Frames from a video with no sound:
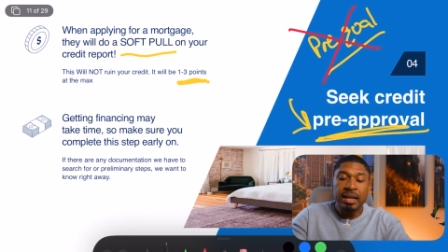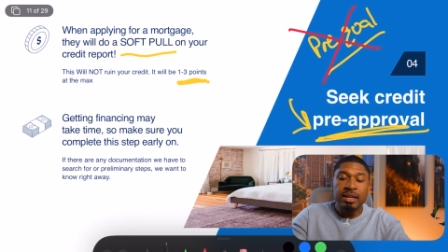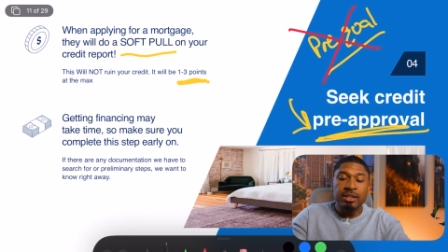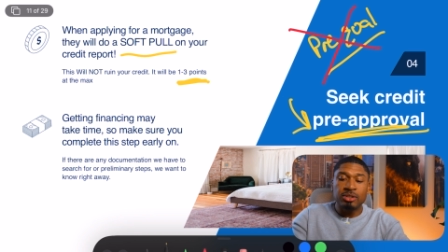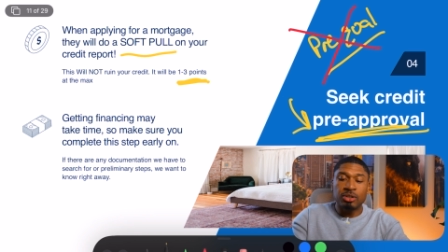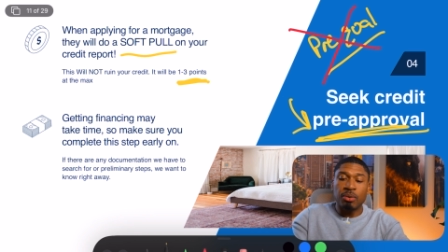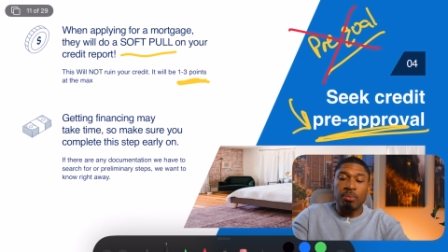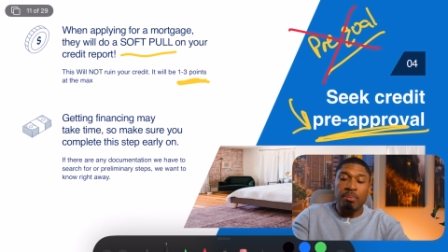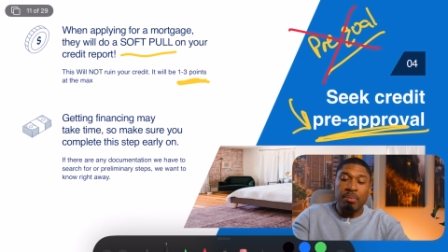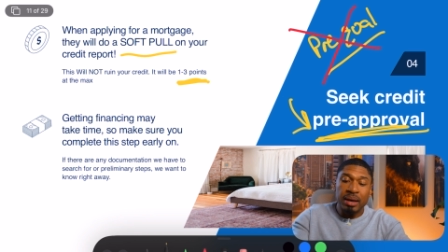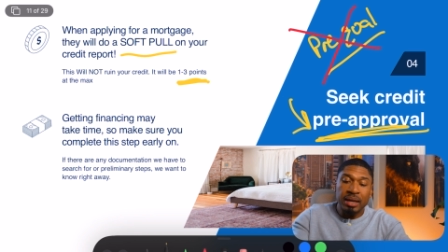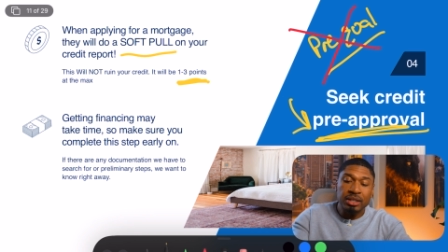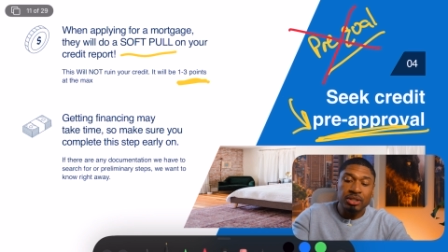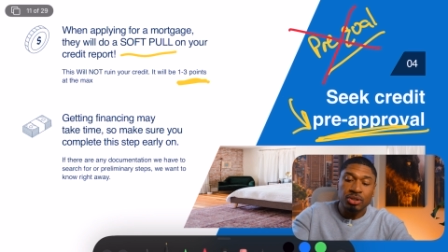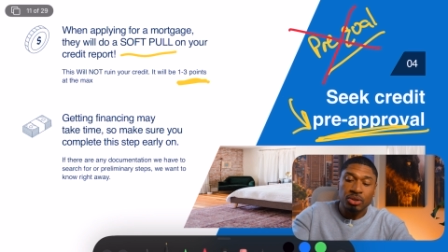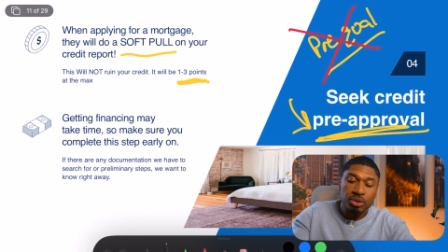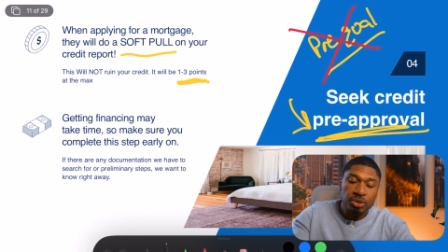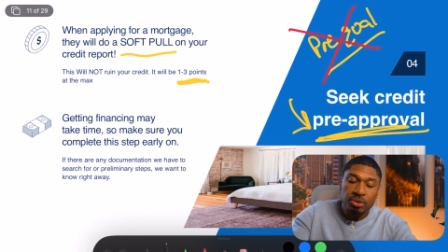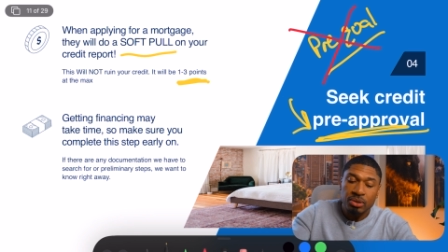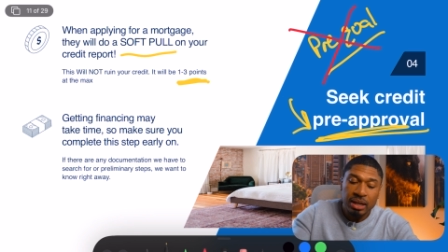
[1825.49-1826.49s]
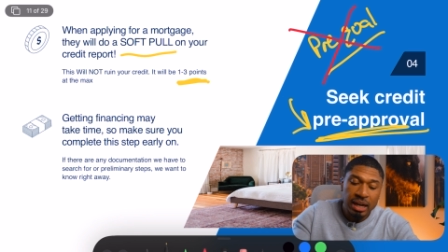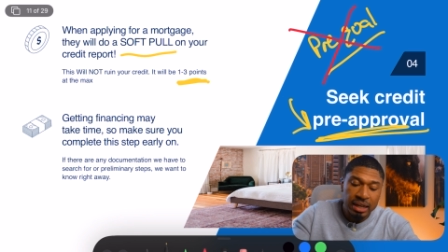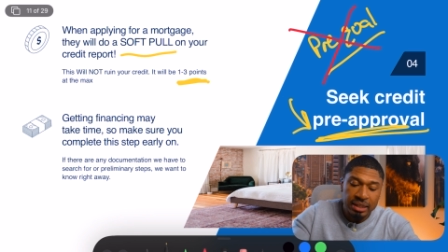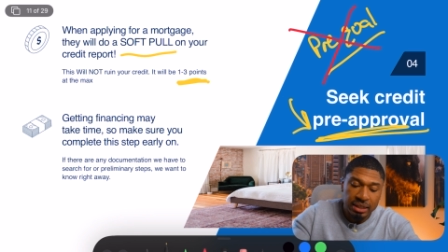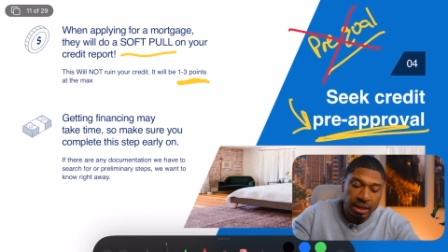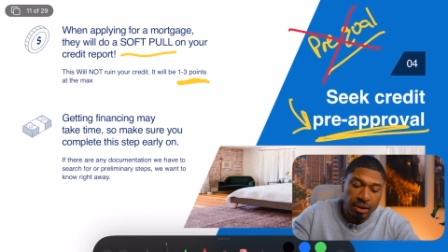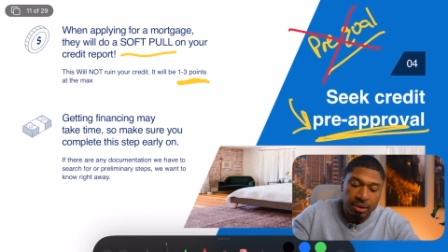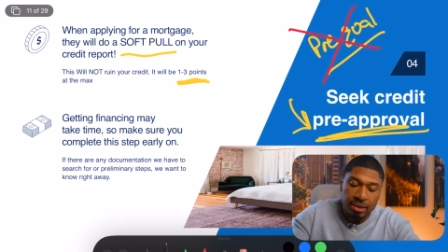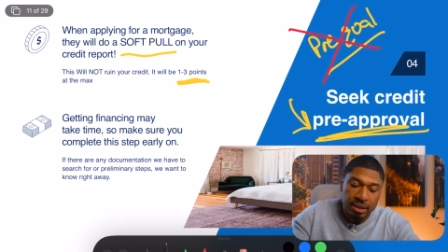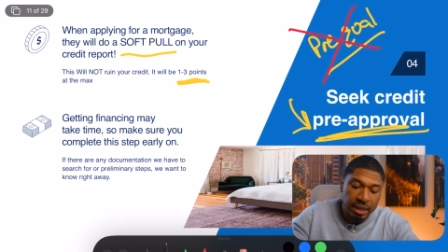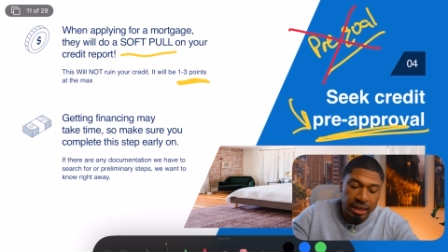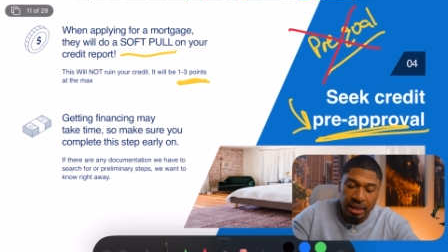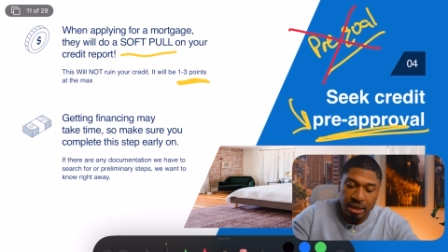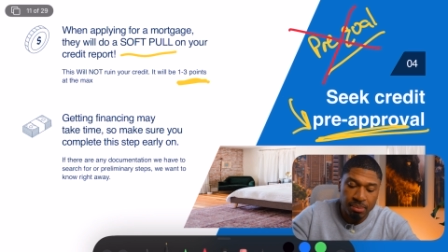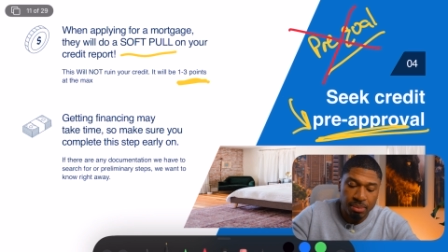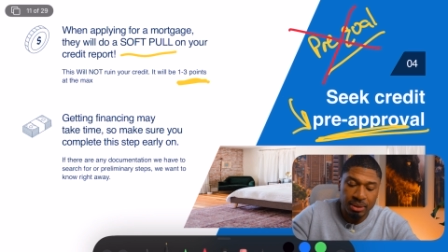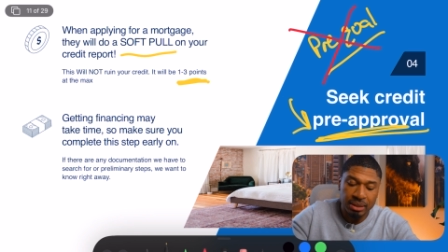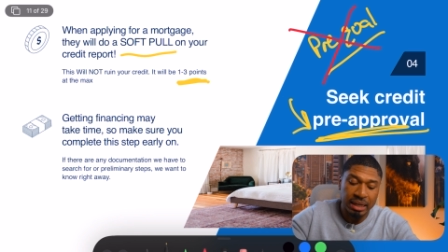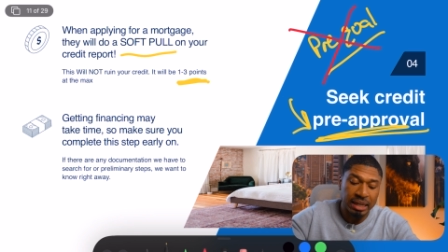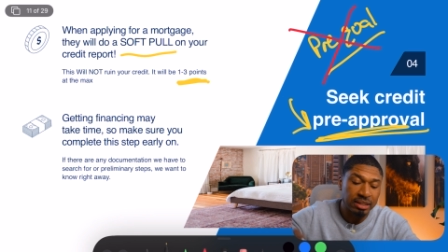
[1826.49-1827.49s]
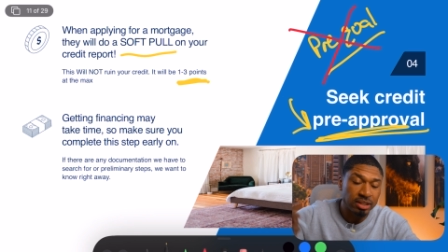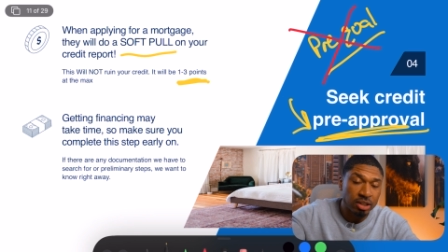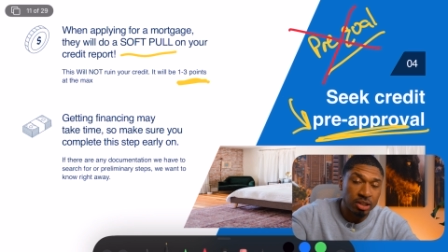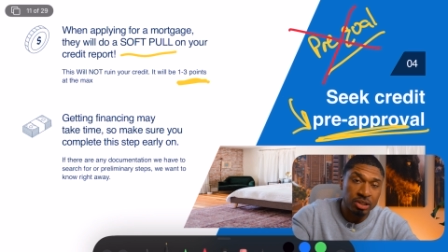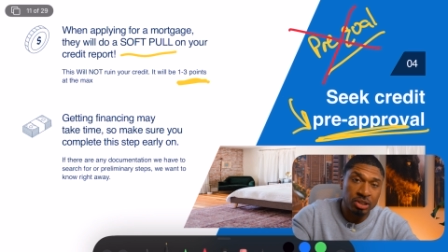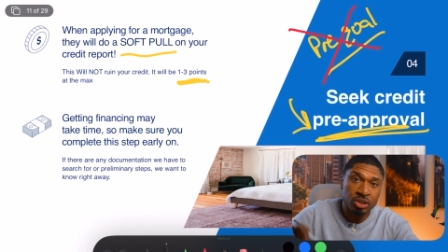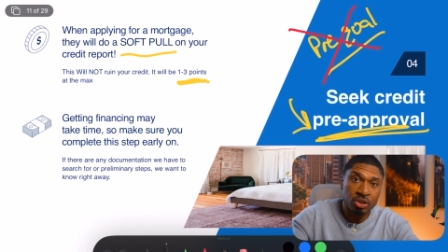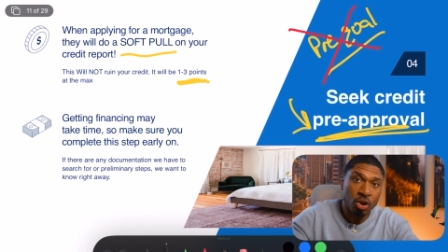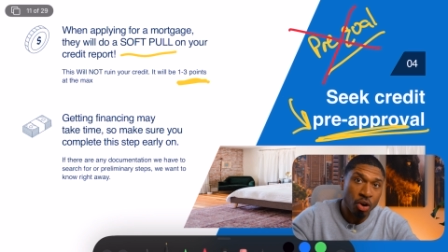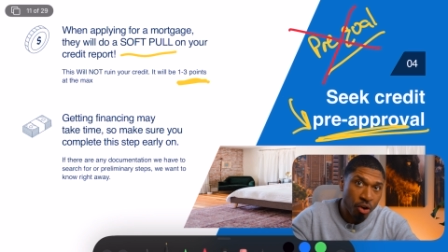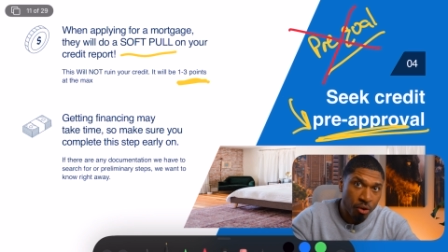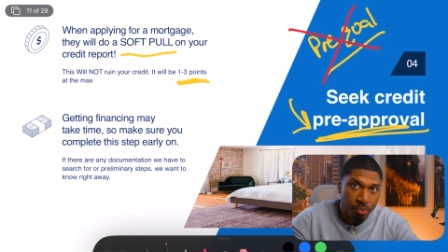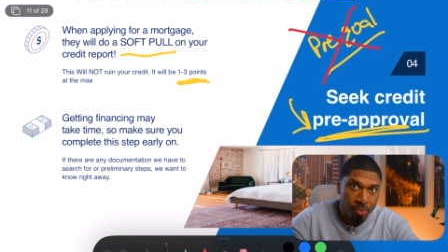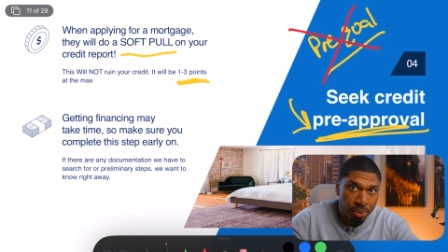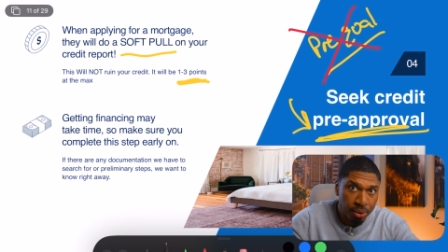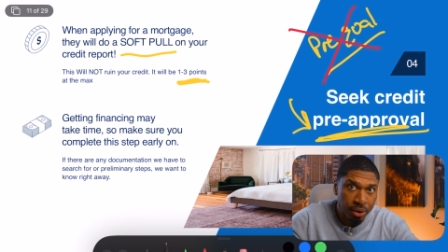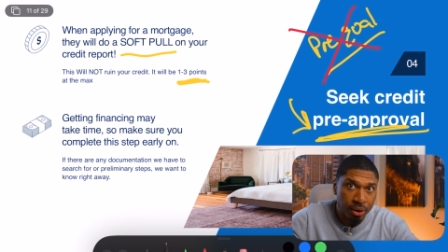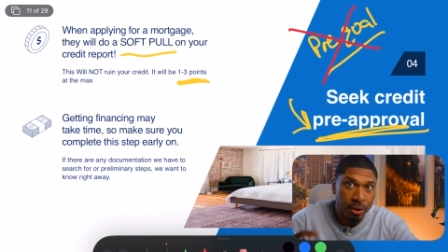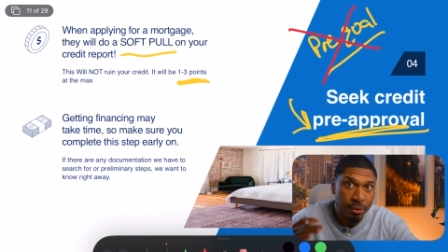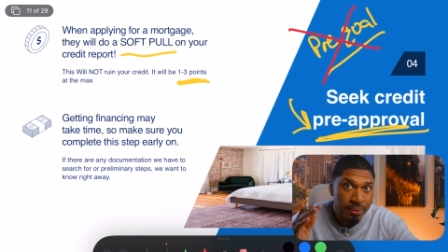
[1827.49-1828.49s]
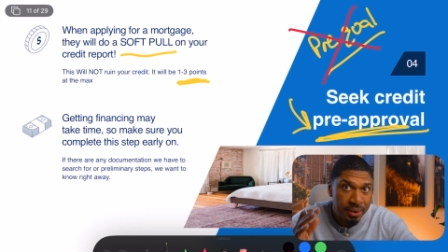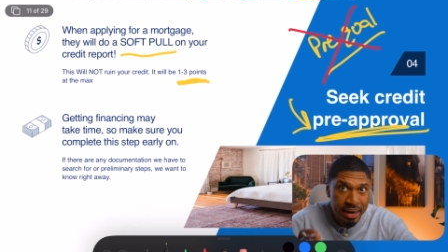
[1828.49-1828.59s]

So make sure you guys are thinking about that. It's a soft pull.